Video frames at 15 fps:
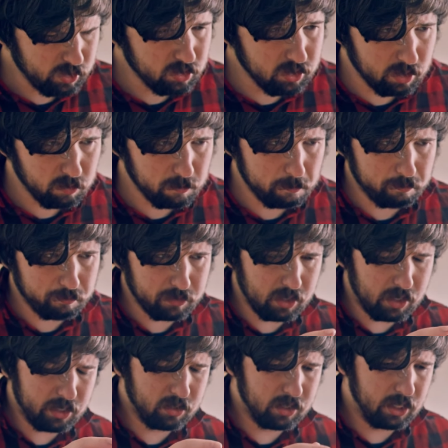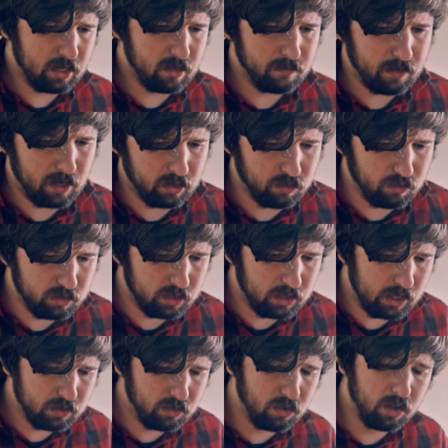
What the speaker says: Now, Alexa gave accuracy as